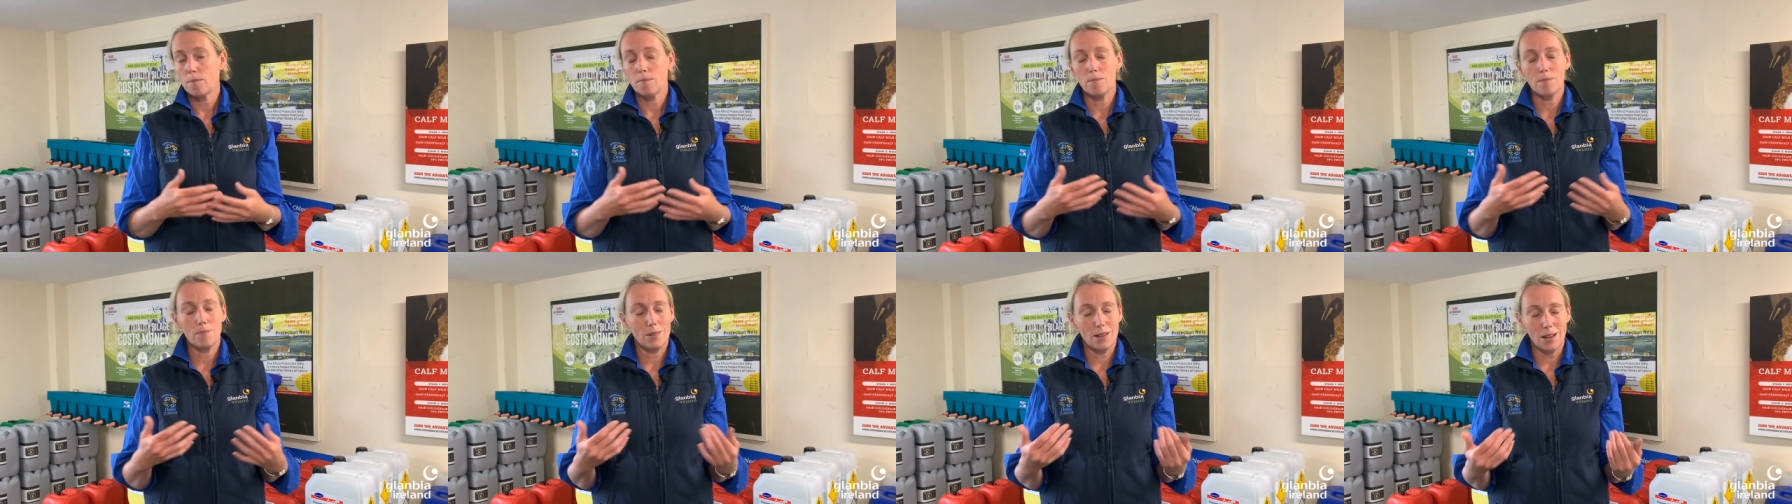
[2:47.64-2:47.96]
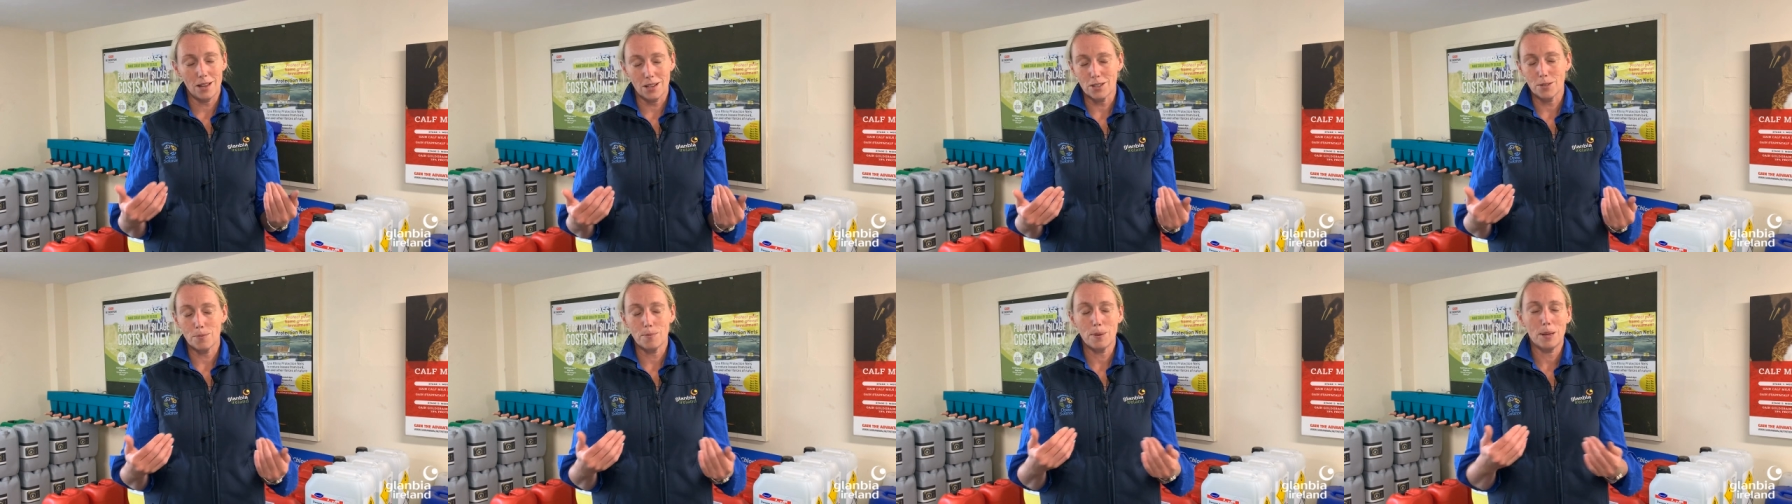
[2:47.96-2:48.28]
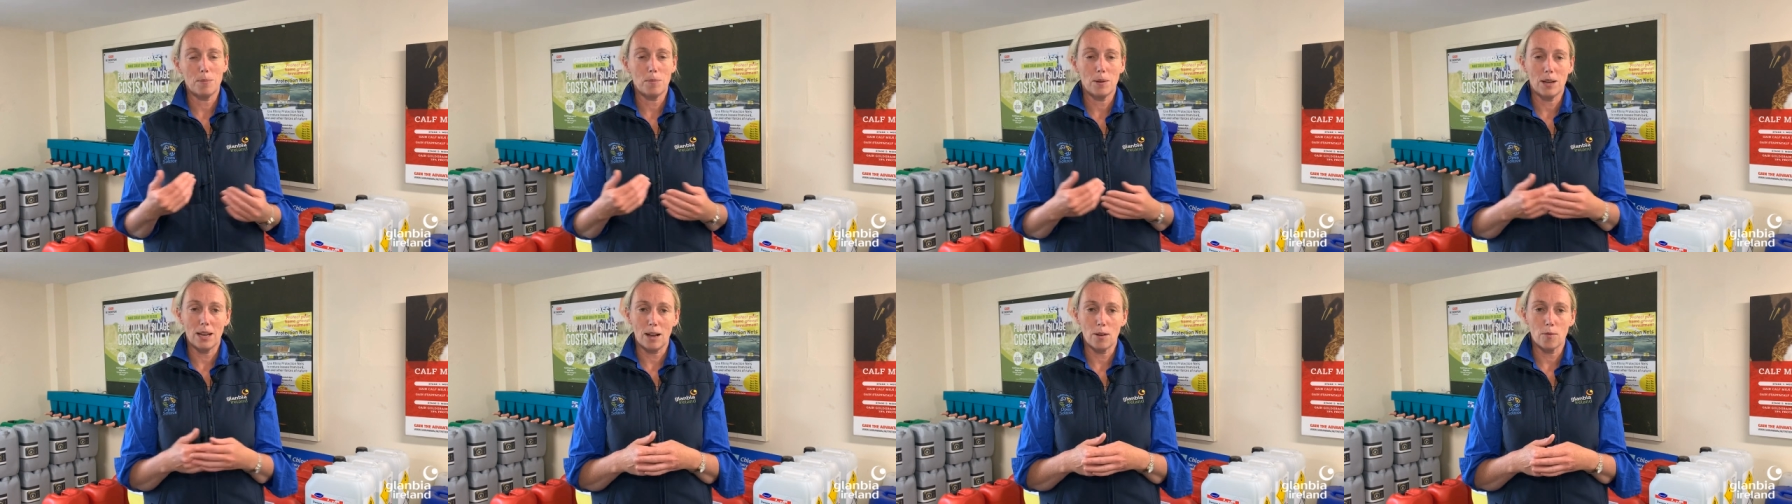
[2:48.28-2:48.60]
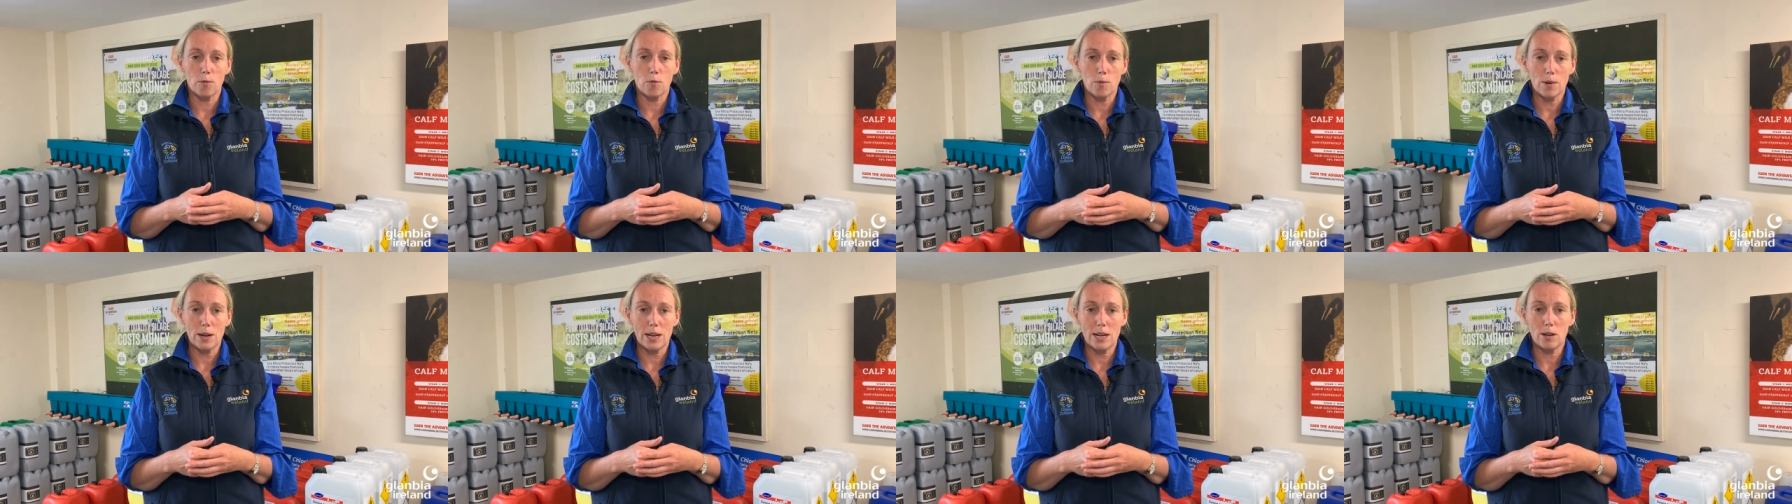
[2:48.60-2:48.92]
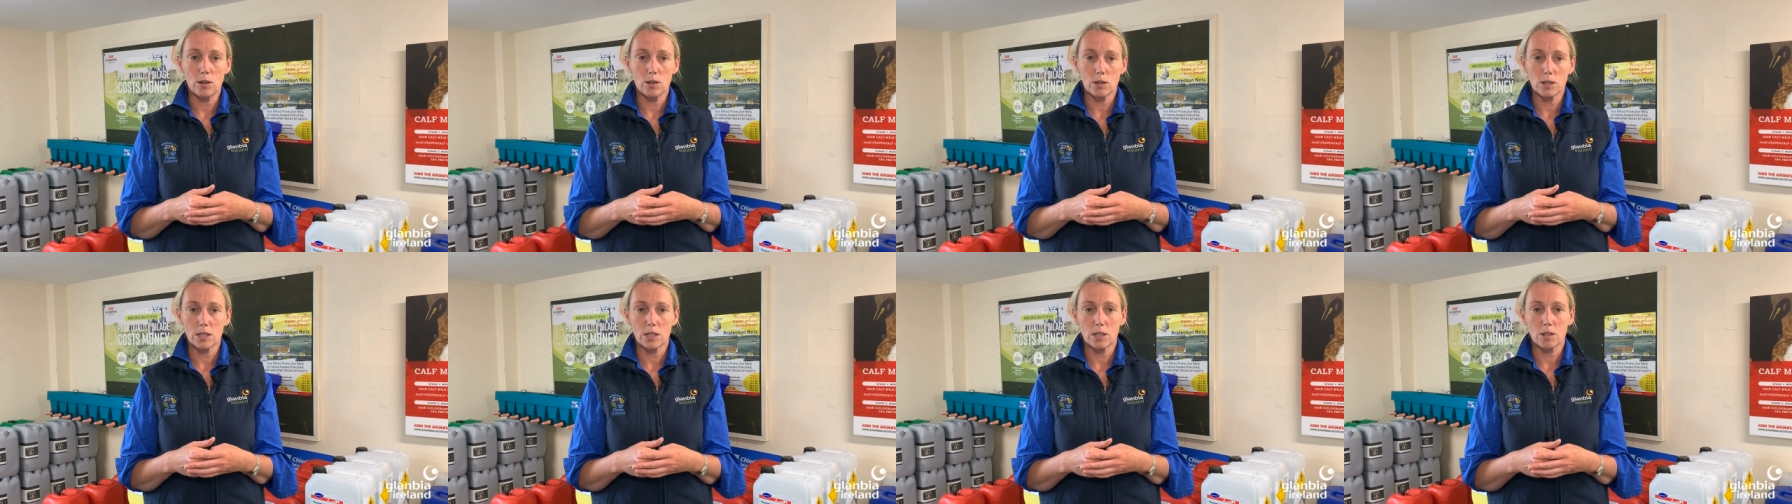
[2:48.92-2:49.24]
a lot of people have
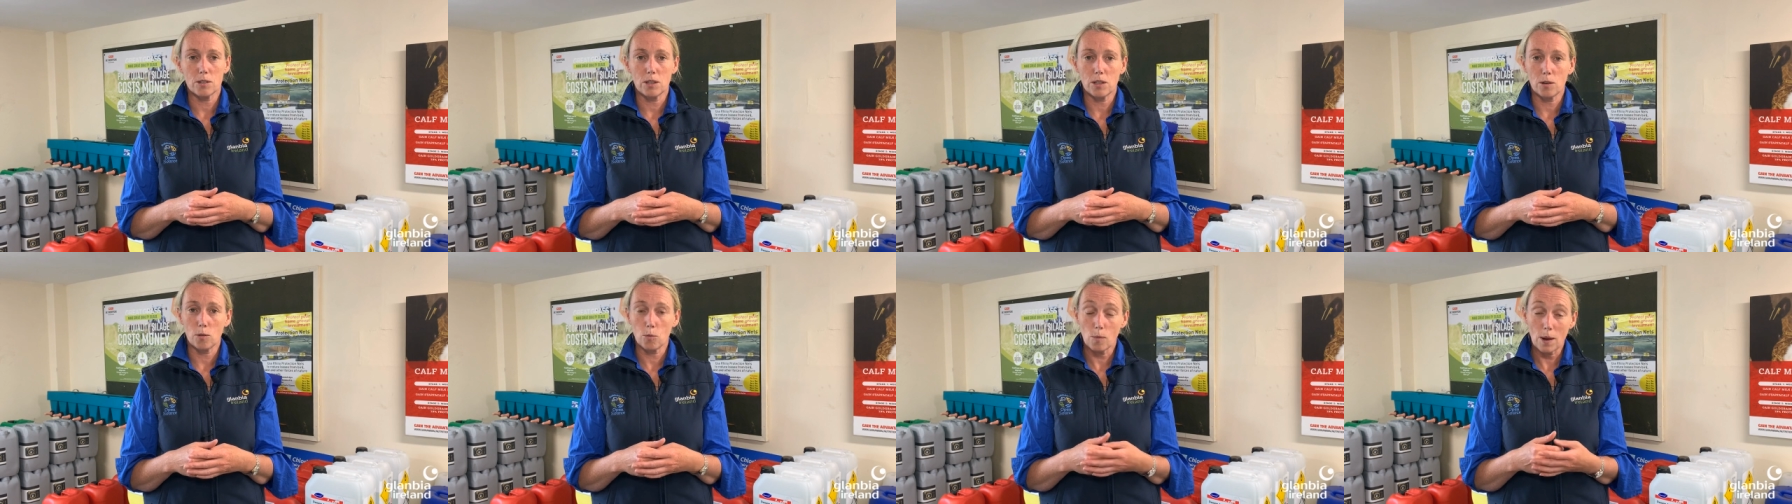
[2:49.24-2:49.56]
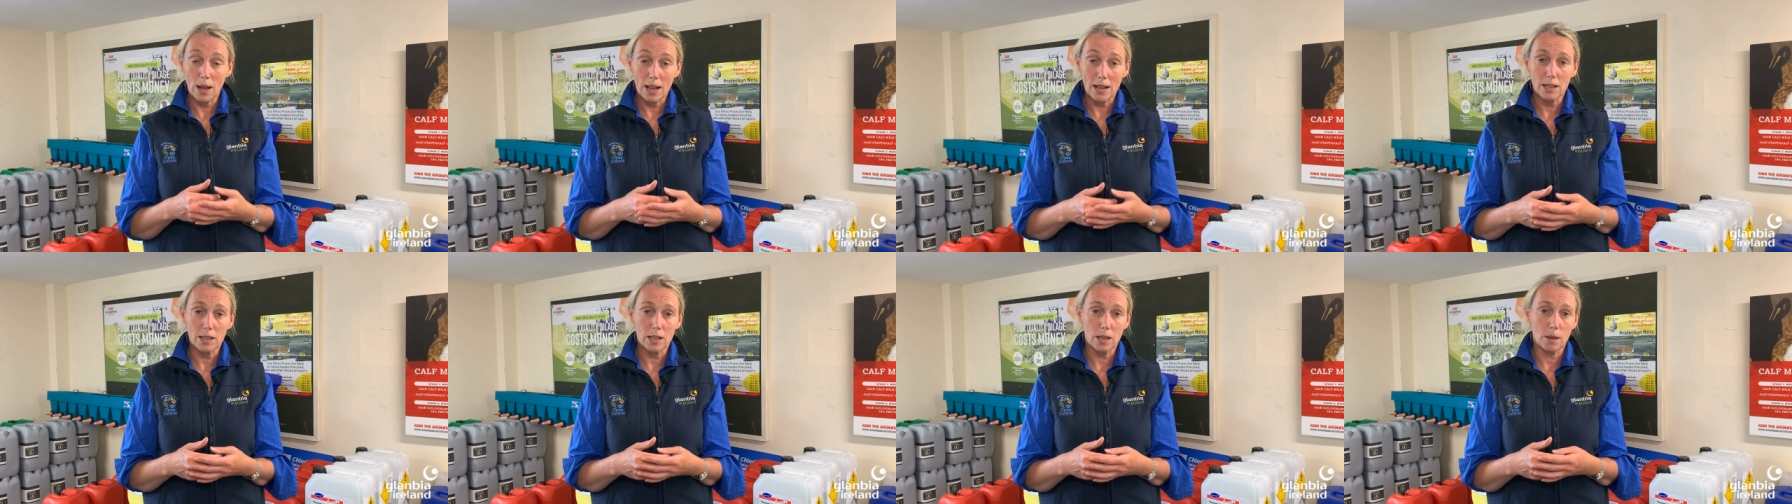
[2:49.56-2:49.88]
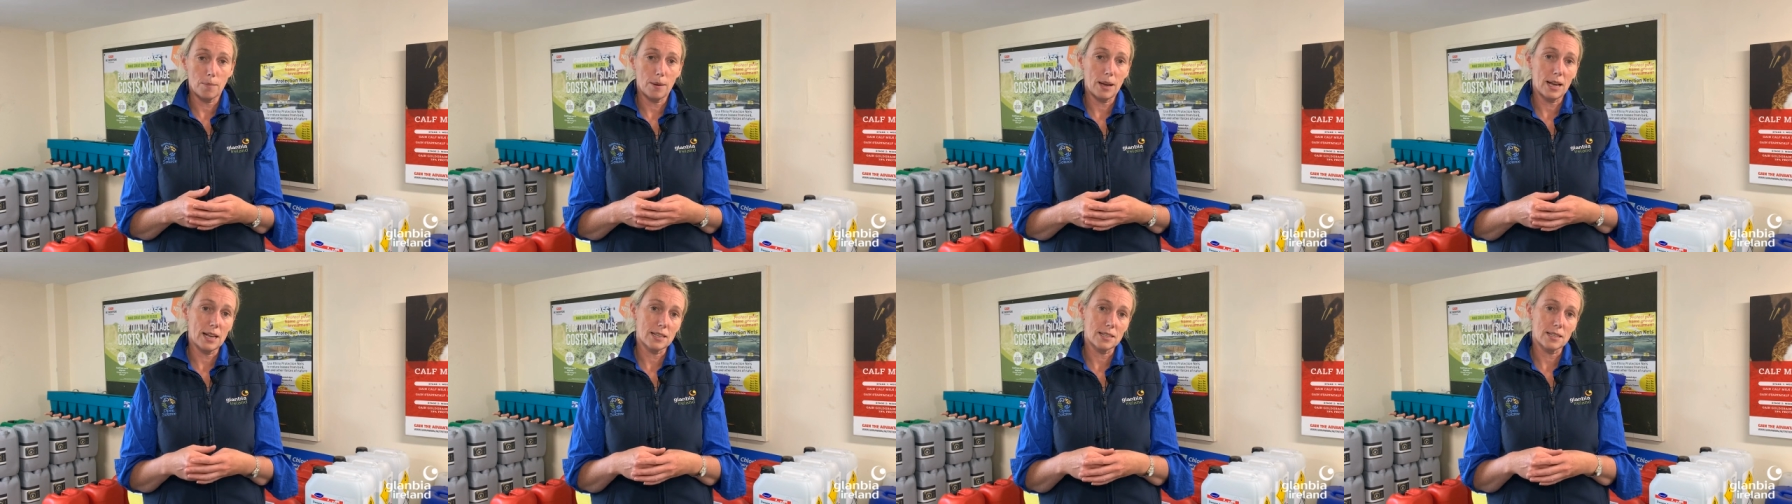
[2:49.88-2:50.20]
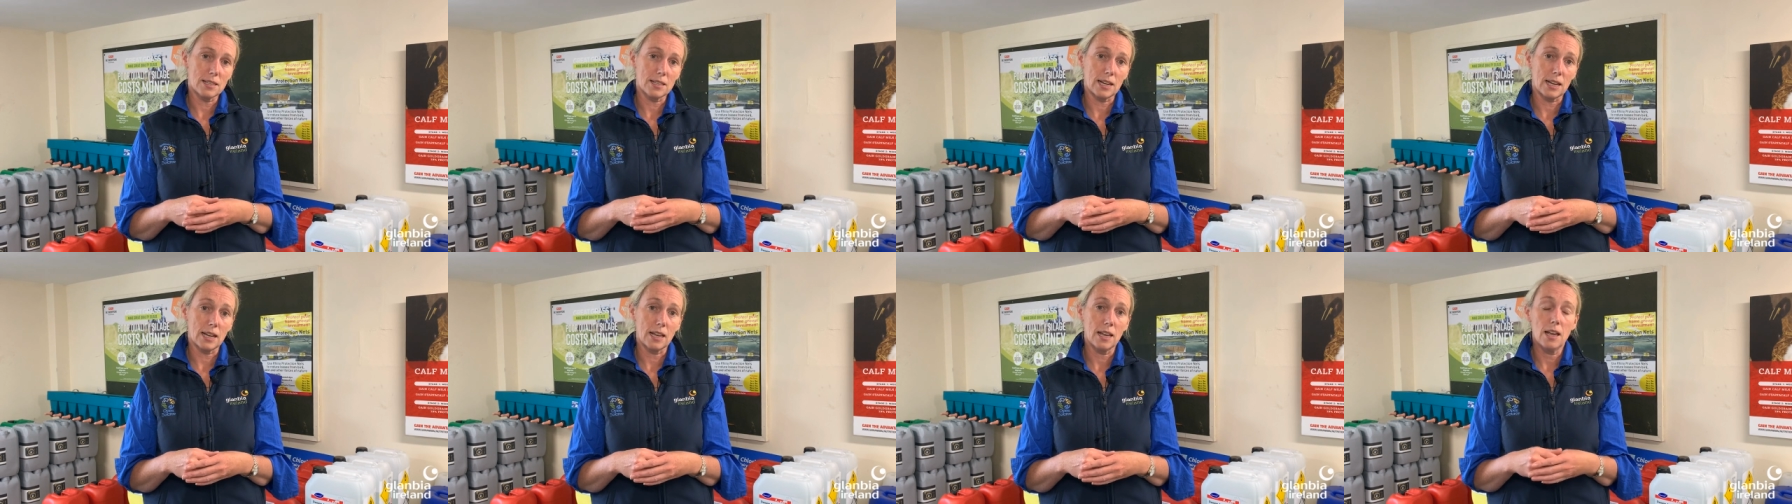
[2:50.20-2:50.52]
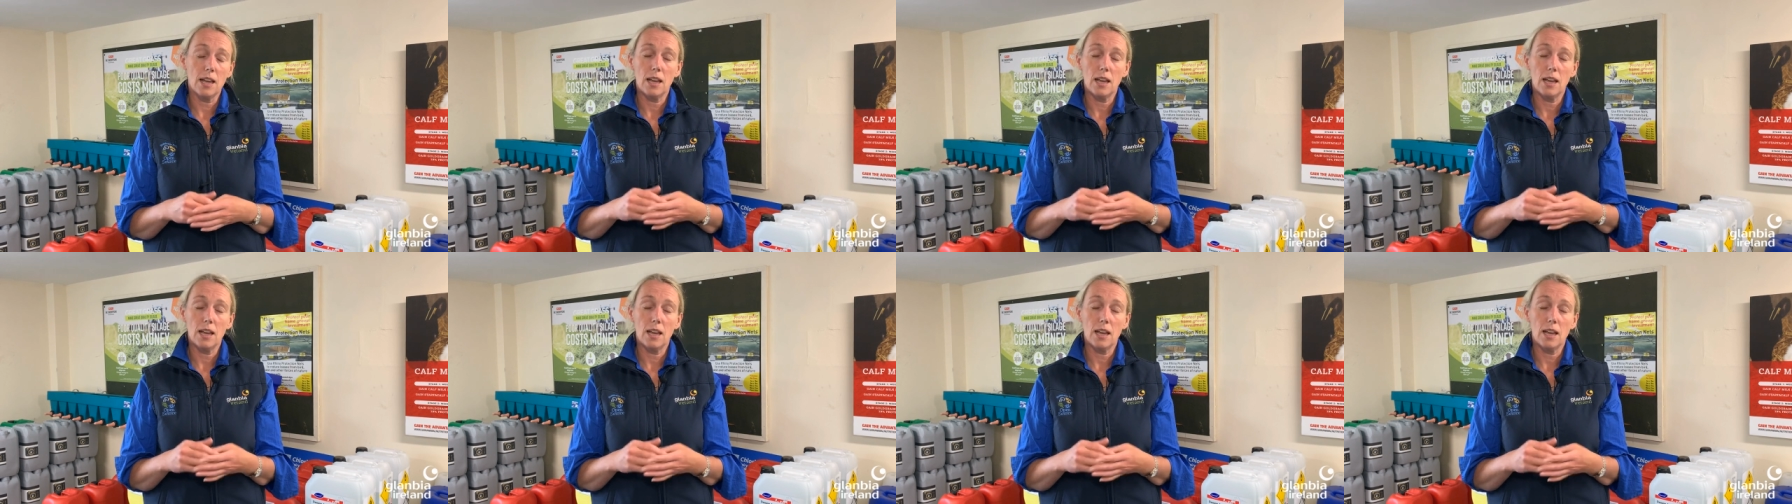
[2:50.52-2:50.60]
re-looked at their well capacity.